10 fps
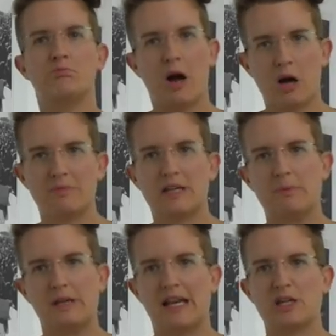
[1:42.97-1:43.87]
part
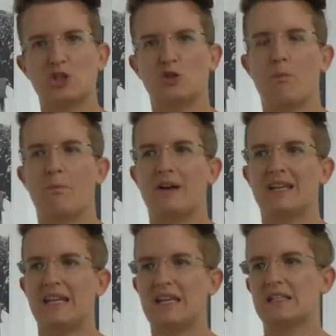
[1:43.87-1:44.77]
manipulation,
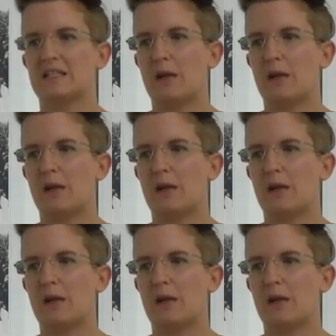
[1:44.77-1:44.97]
but it's